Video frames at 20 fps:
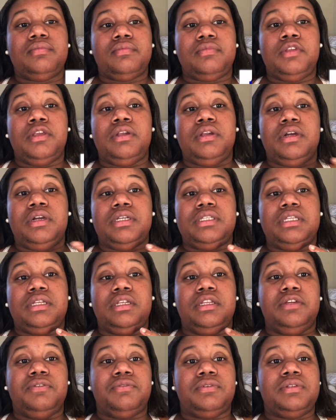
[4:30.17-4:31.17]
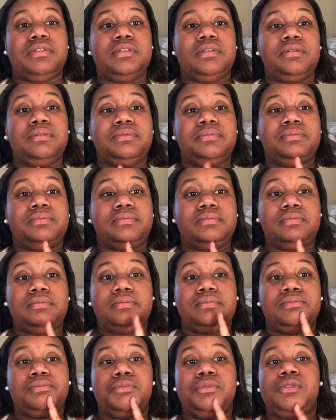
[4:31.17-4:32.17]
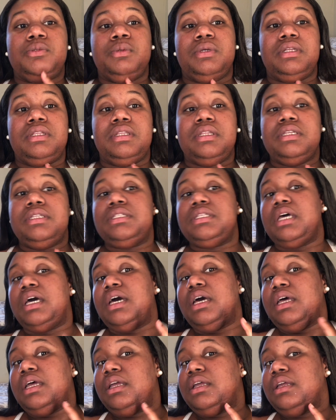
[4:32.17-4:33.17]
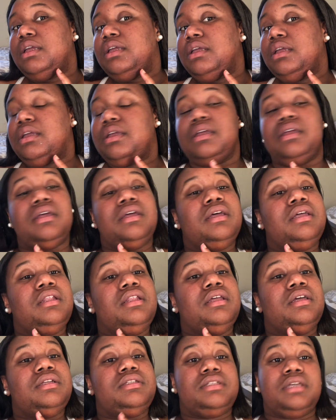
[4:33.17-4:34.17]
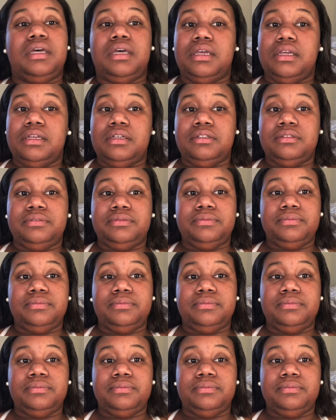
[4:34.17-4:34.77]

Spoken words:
You can already see the difference between this side and that side.